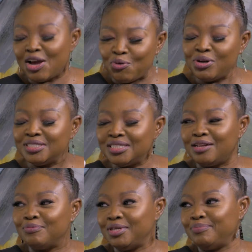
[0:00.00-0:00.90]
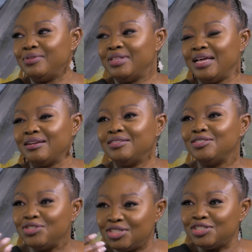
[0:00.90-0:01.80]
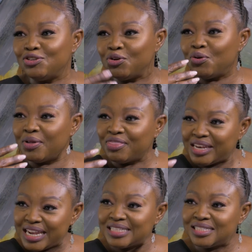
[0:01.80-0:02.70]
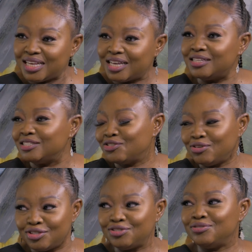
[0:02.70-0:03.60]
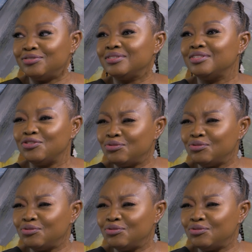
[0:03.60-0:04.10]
So I always tell people that, because you just don't know what the next second is going to do.